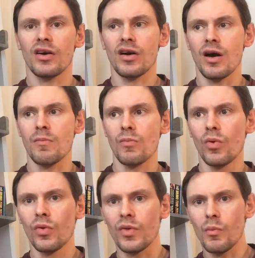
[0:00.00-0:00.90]
I'm
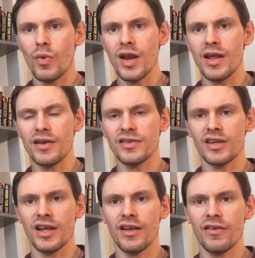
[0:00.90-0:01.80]
more than willing to
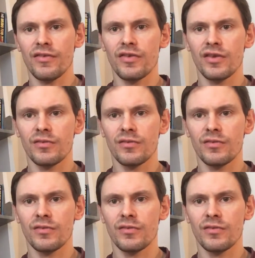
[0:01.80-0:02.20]
give